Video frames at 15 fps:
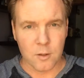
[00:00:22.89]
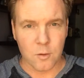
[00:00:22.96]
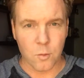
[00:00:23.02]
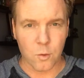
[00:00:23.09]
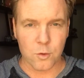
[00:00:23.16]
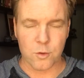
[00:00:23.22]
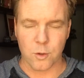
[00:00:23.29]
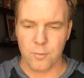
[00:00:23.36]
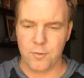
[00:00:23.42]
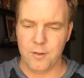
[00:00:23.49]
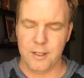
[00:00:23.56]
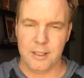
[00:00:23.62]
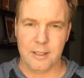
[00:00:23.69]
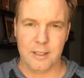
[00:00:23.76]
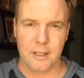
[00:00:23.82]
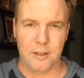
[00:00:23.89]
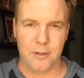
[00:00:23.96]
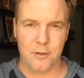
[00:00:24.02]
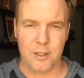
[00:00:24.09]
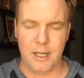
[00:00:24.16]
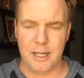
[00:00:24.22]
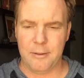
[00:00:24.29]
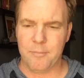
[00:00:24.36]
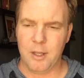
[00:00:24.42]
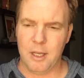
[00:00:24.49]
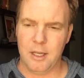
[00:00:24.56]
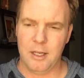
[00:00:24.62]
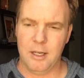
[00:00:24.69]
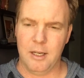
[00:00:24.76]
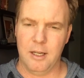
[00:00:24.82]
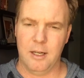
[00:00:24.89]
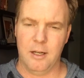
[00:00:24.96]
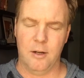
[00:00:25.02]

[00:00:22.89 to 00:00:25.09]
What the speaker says: wardrobe fitting the other day, and